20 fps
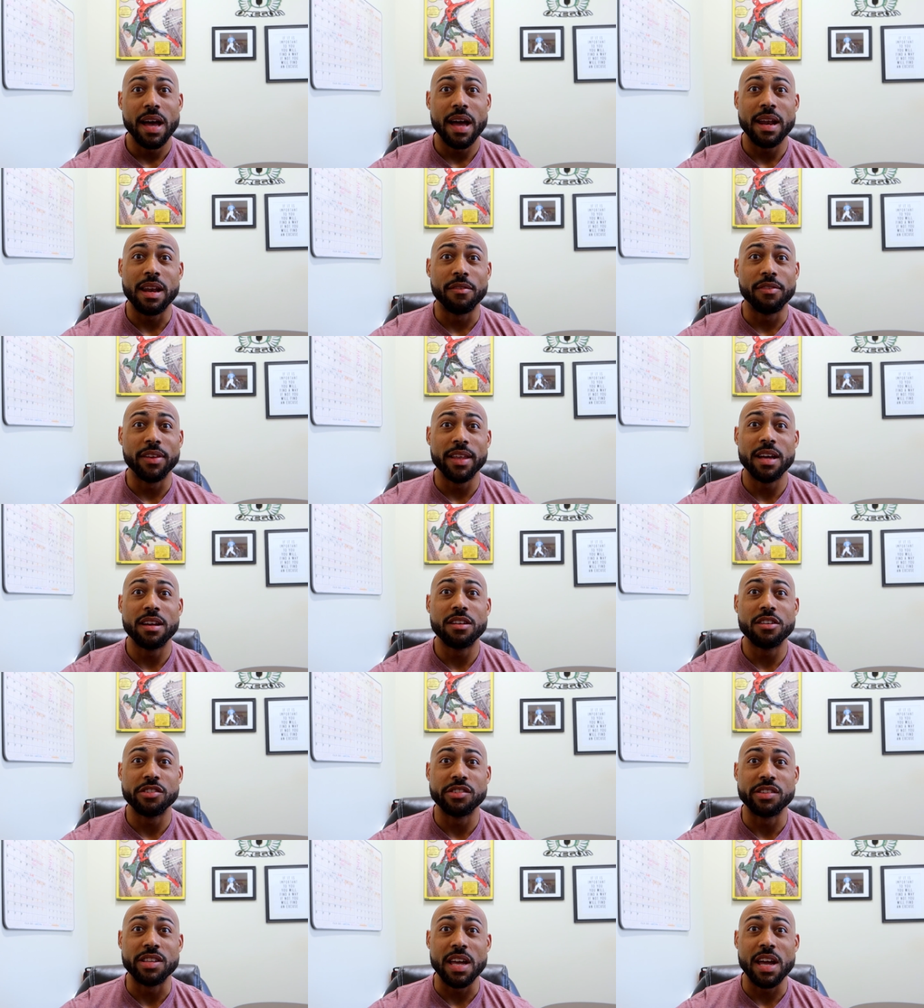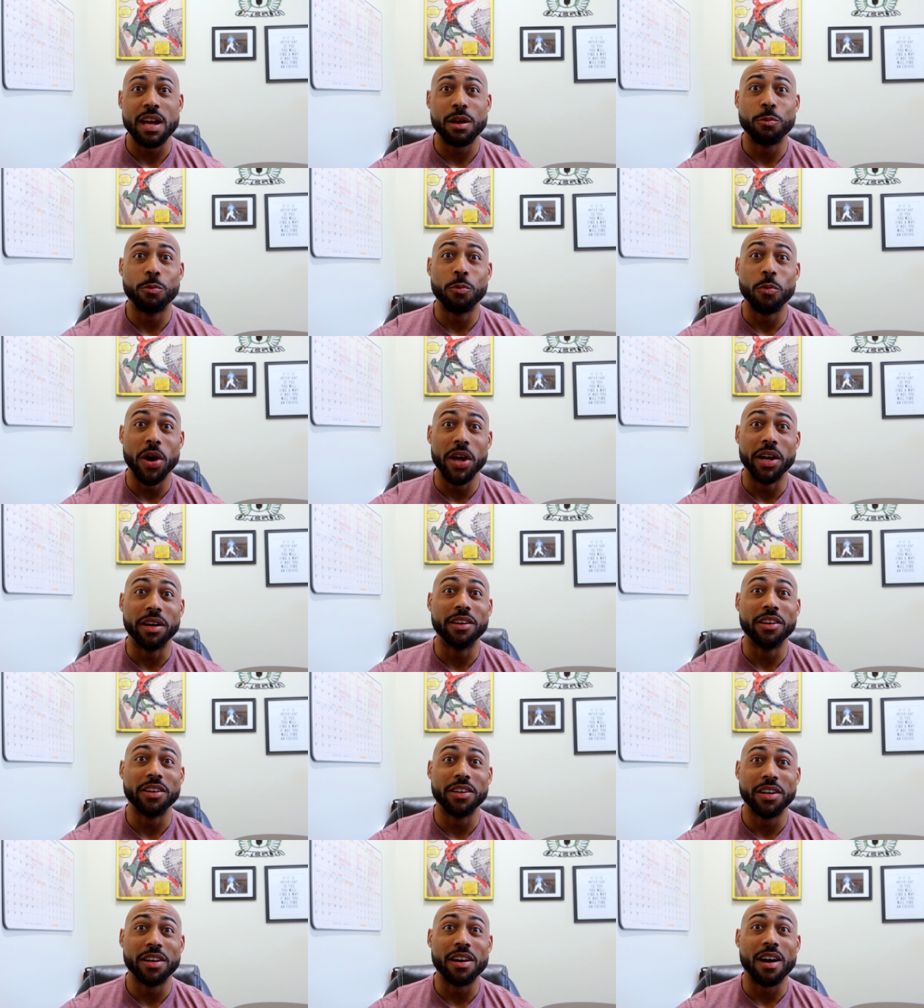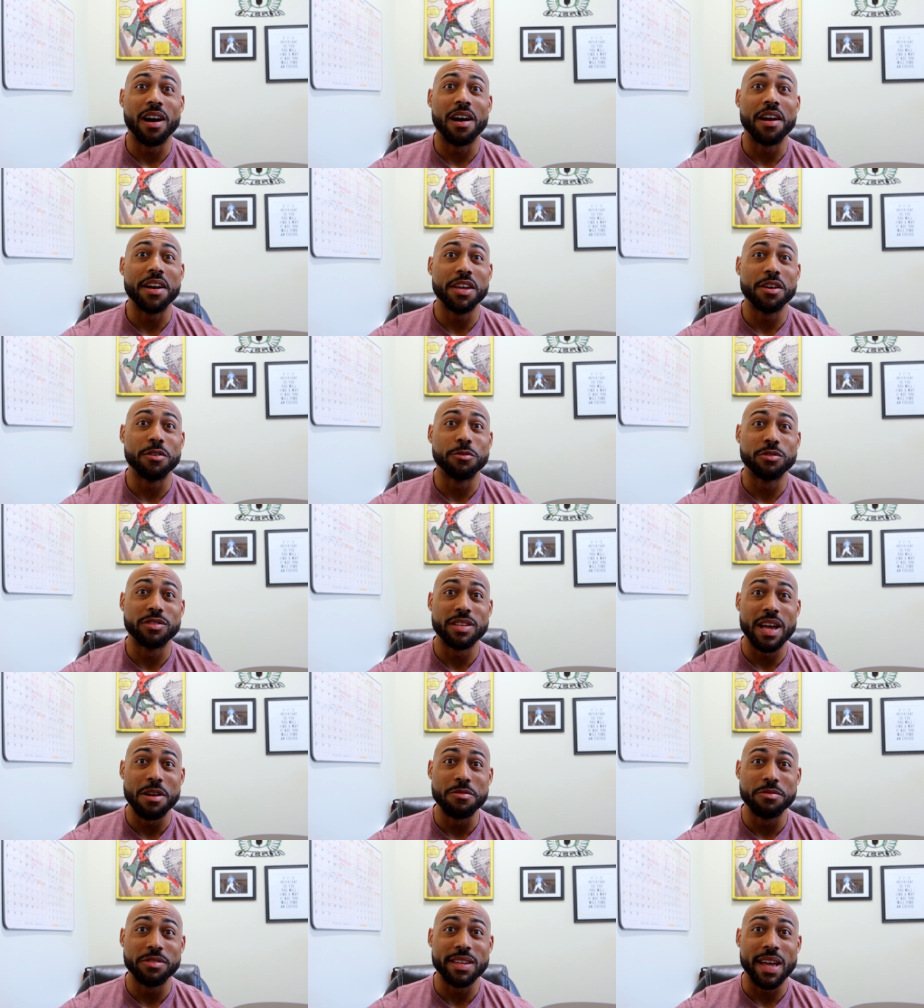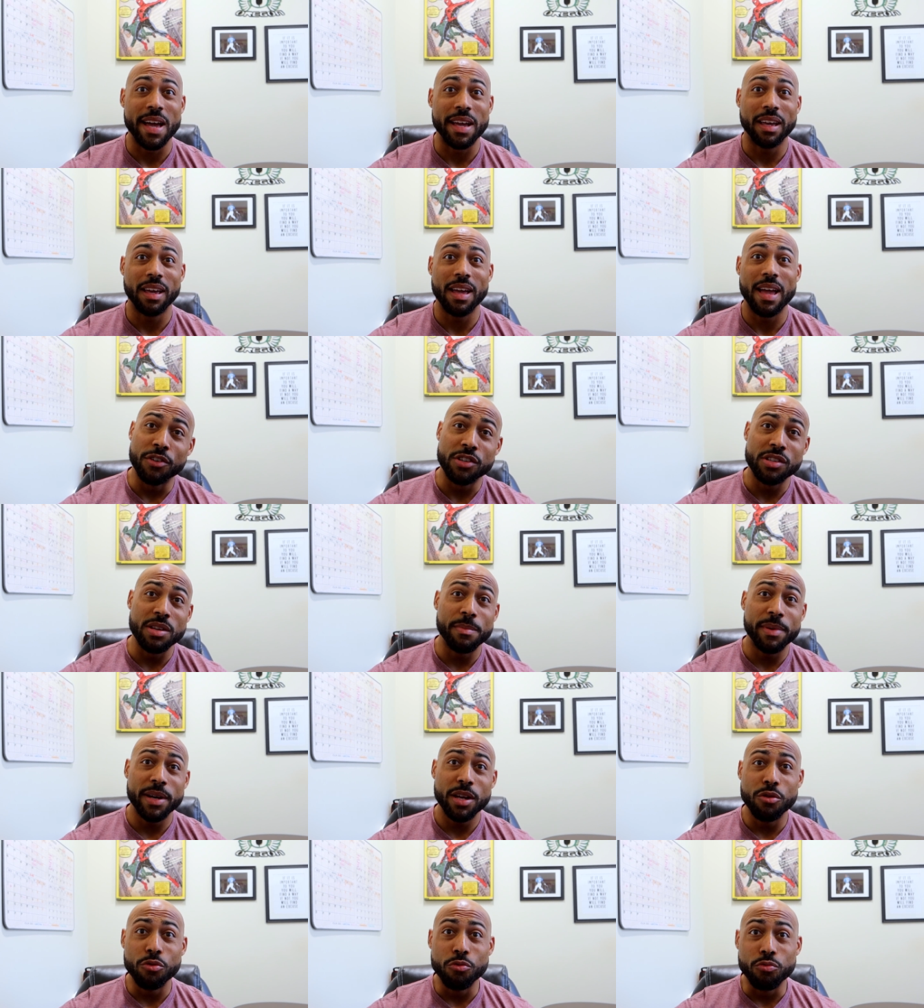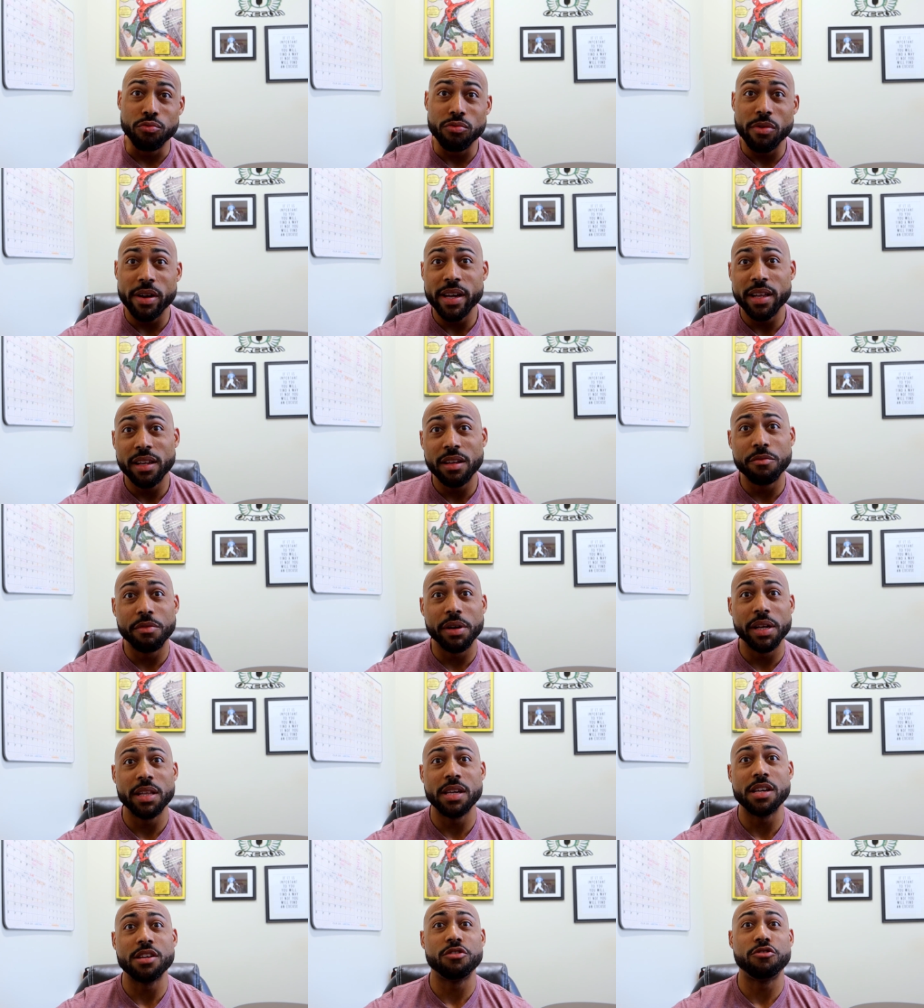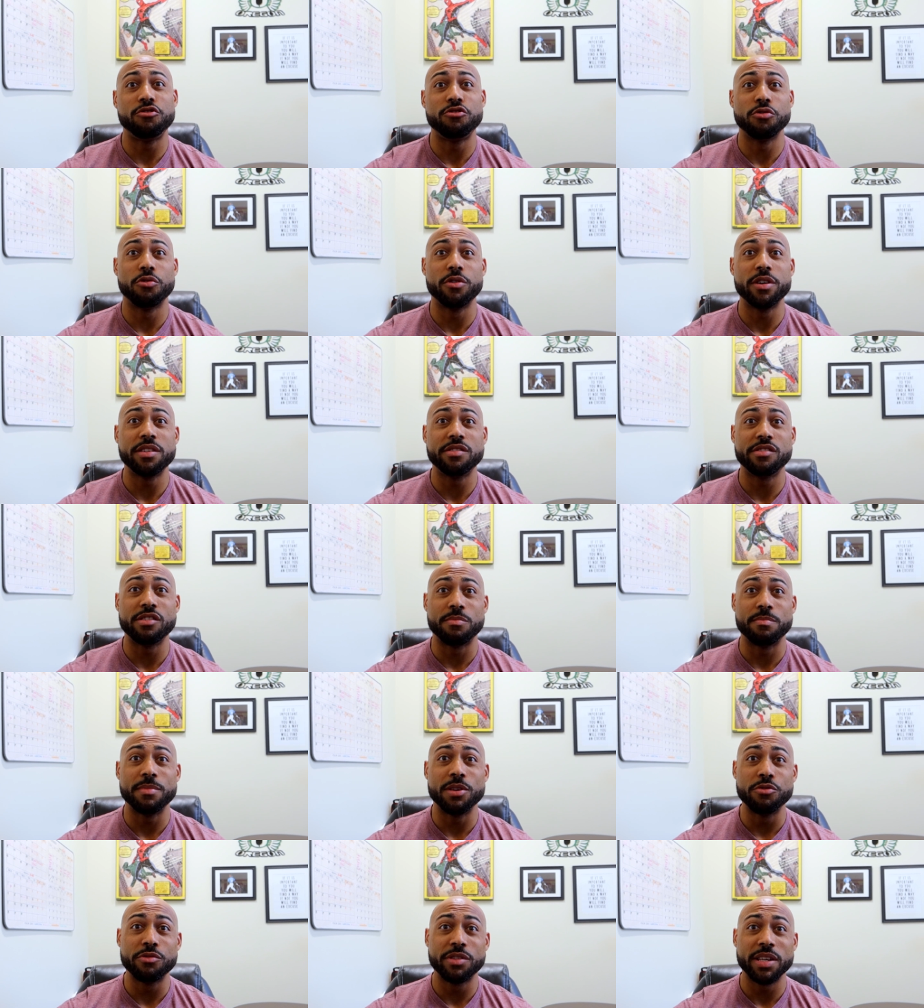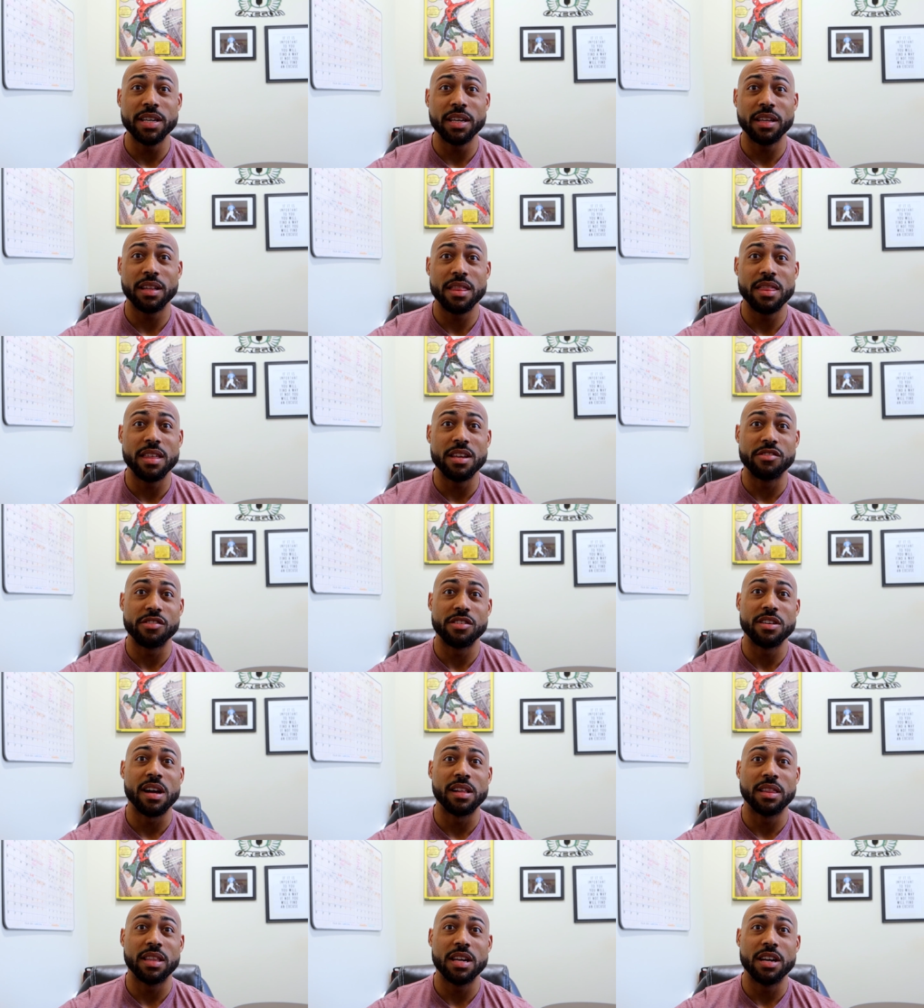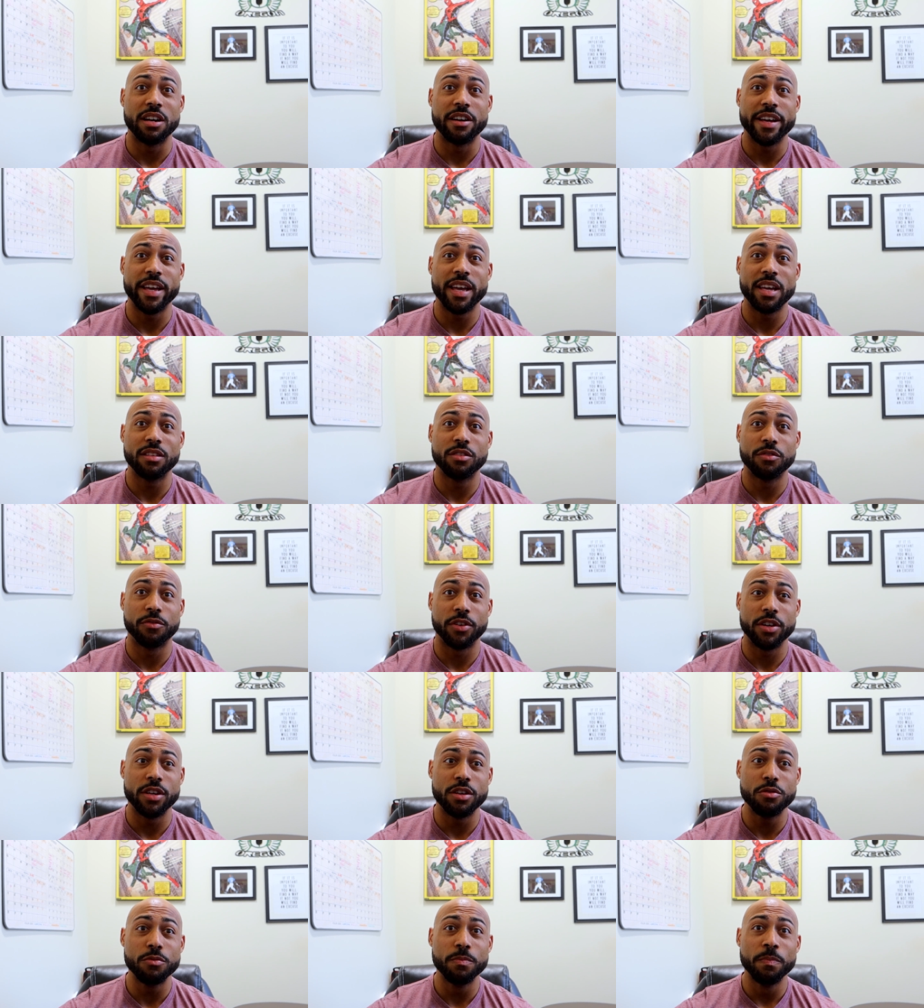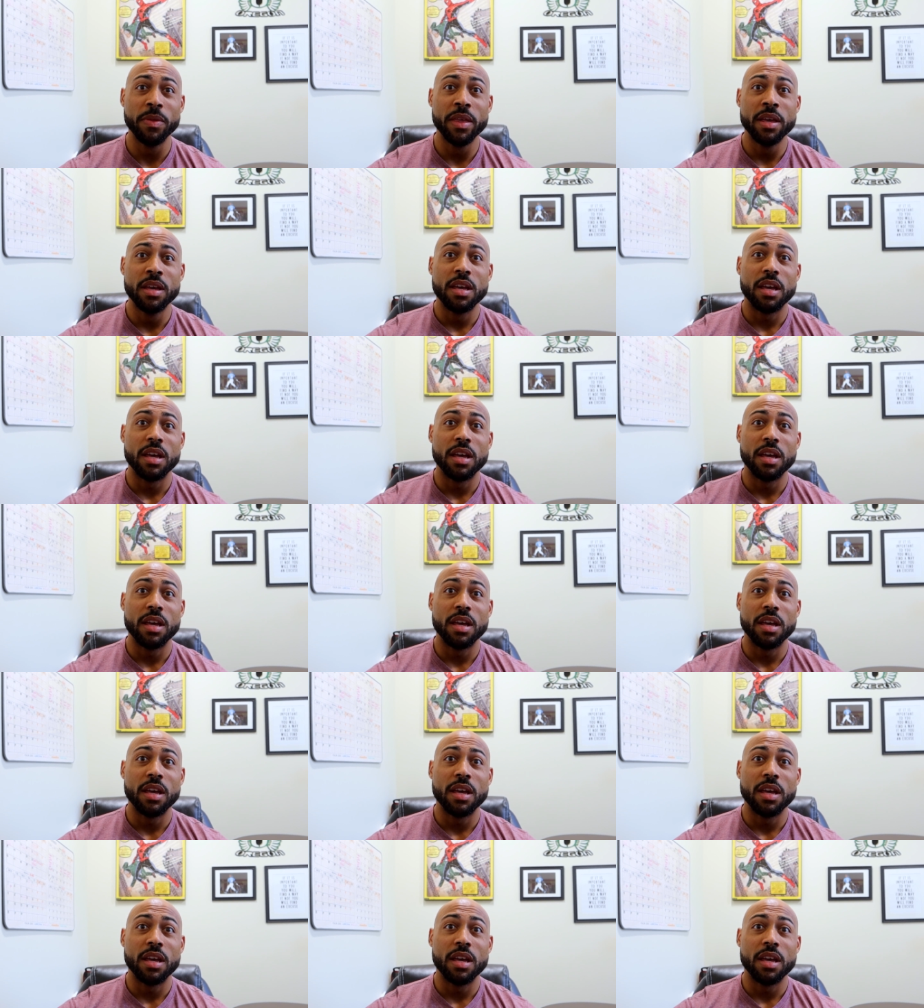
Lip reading: I definitely understand what good audio sounds like. If you're somebody who really enjoys your music, these are not the hearing aids for you.